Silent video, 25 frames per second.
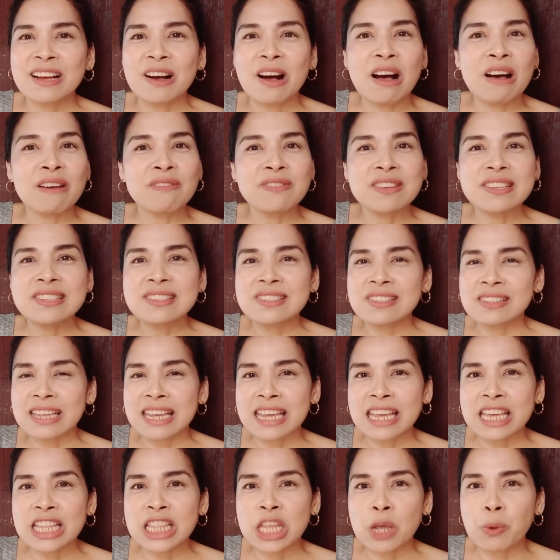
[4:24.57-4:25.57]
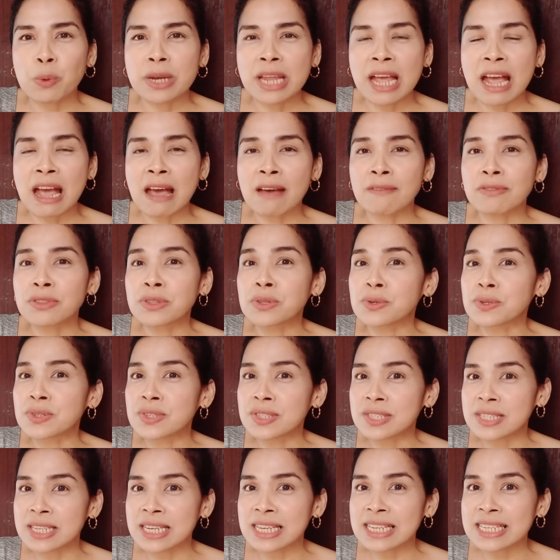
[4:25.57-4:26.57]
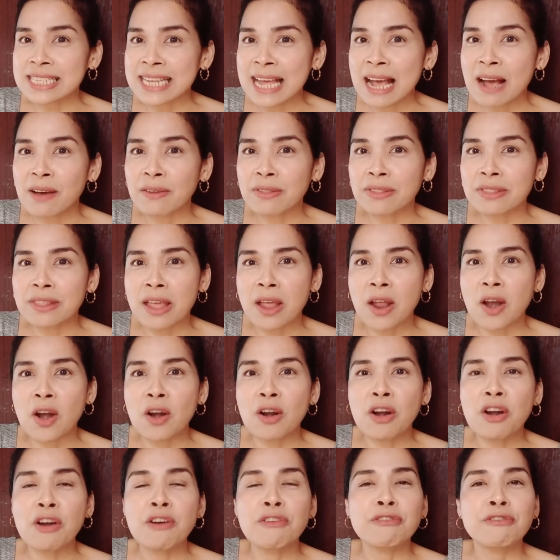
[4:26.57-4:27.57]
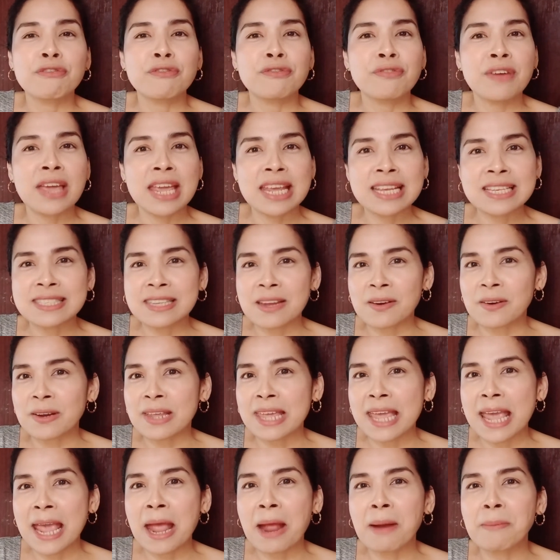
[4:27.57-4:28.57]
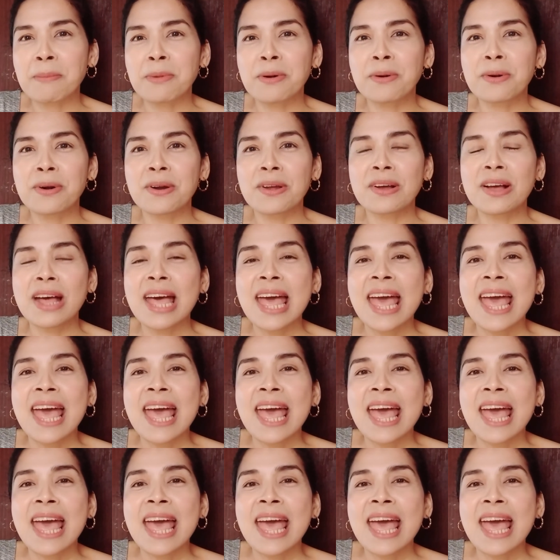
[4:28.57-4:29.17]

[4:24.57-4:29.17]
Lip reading: Obviously, they would have to sit down there, face their camera,